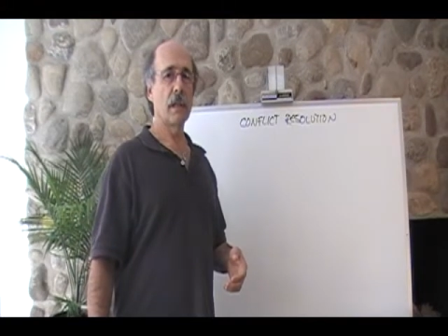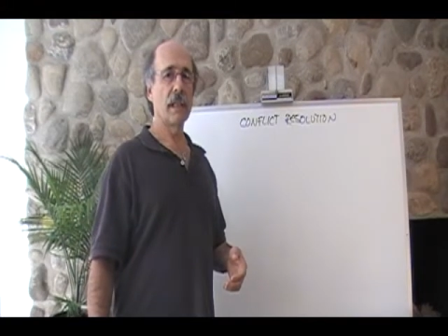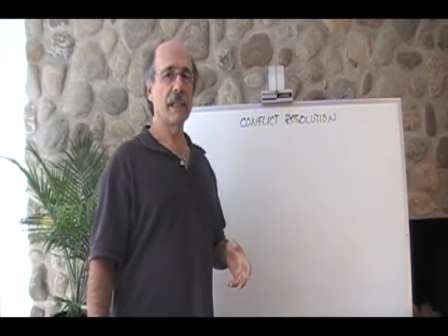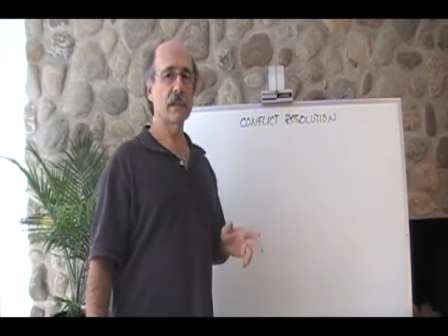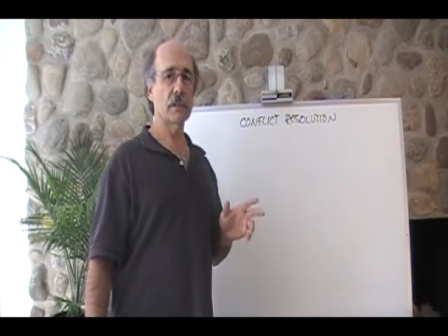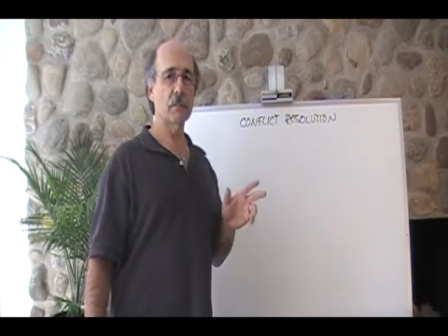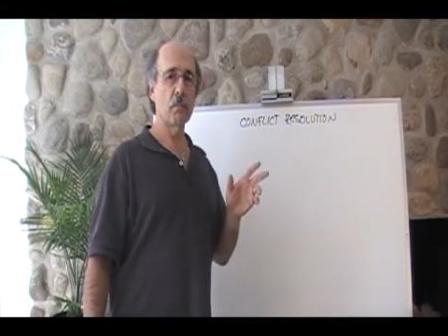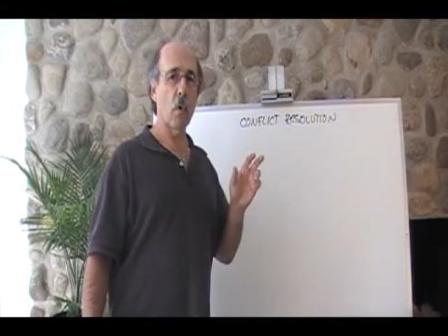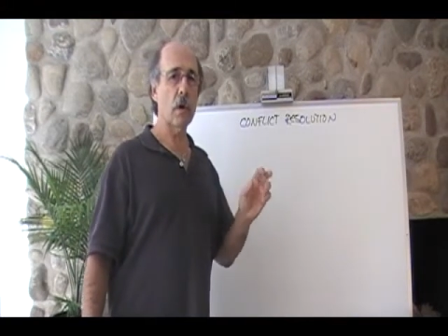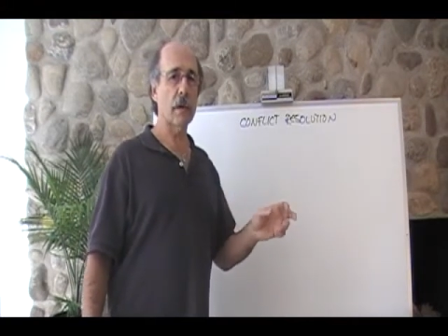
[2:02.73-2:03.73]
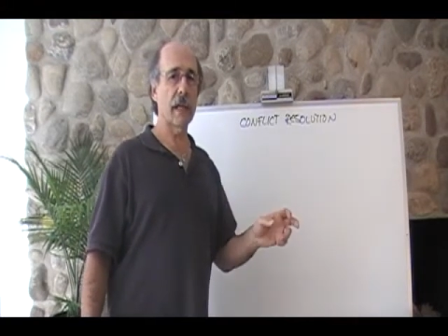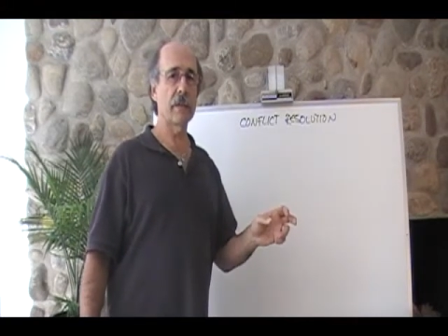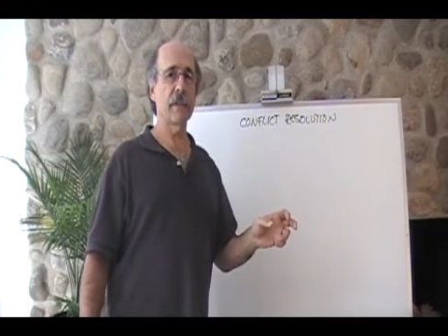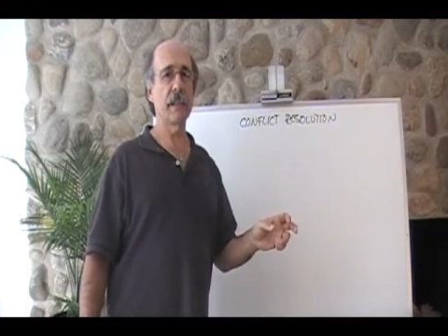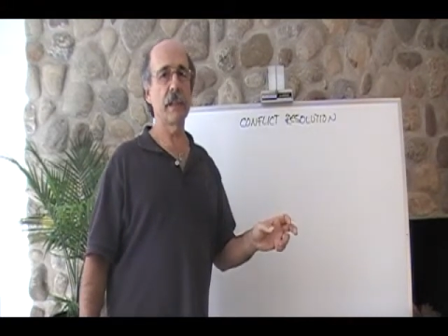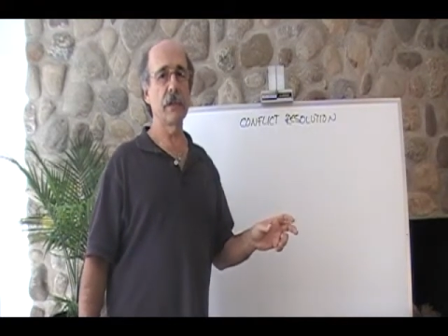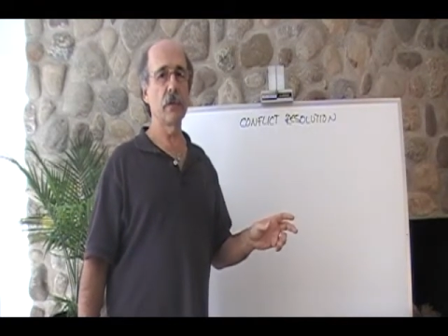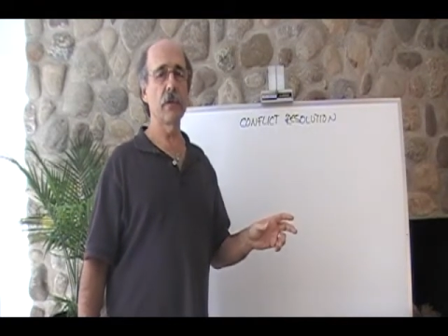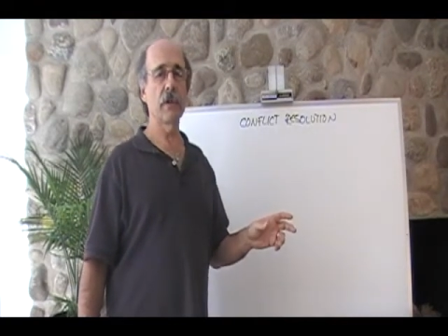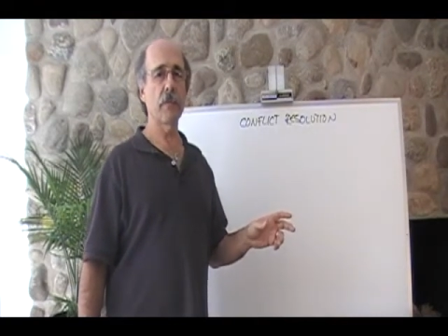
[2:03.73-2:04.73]
is more grounded in a
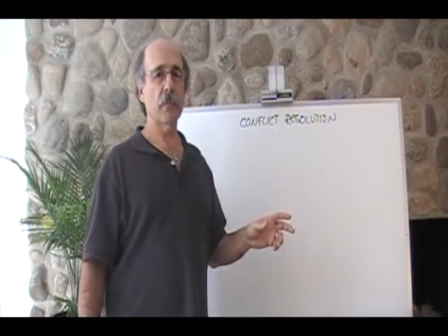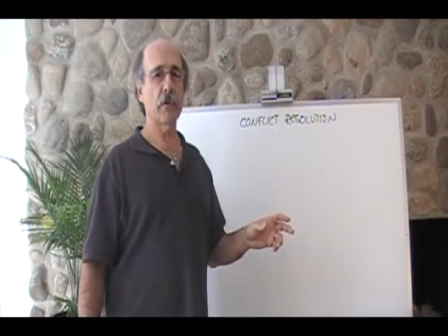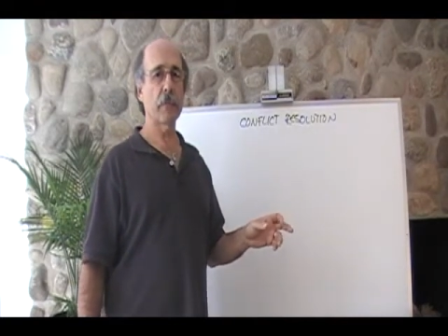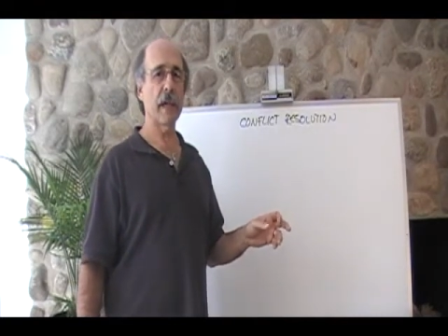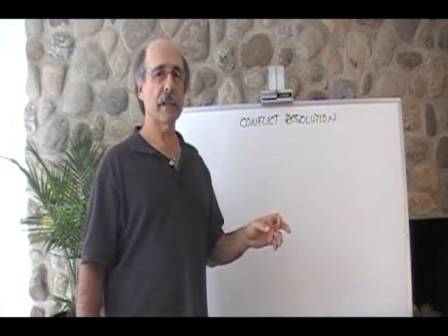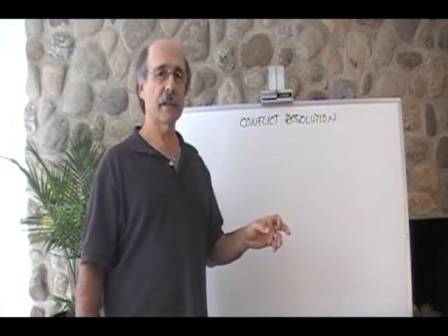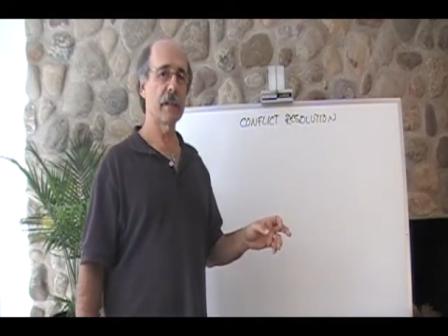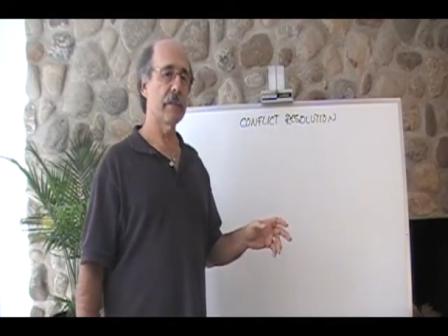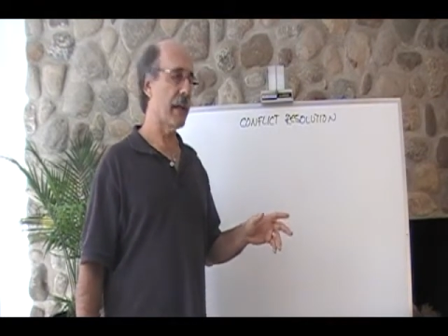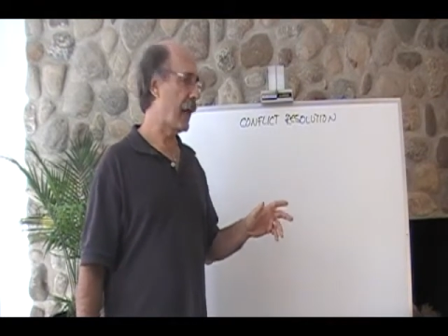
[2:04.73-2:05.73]
unitive perspective,